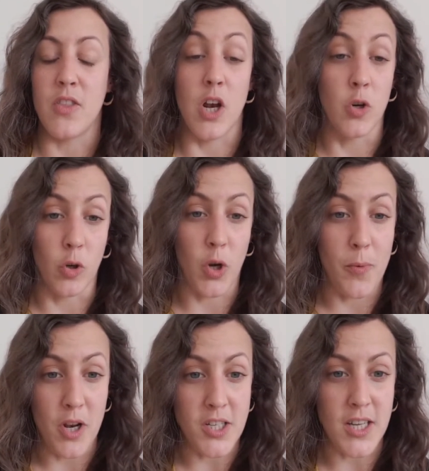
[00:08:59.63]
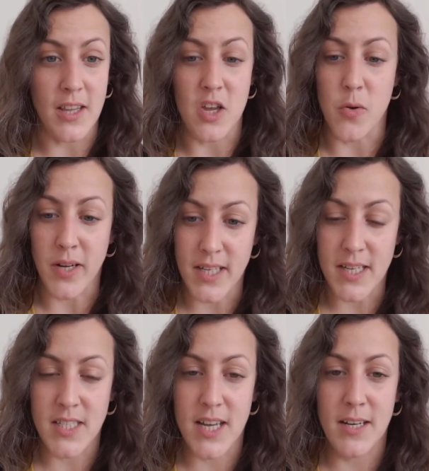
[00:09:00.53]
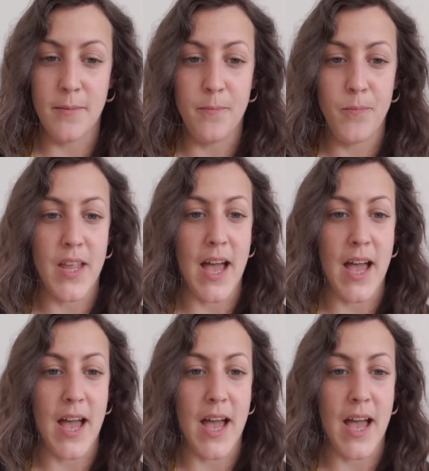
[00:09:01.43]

the local community that you exist in,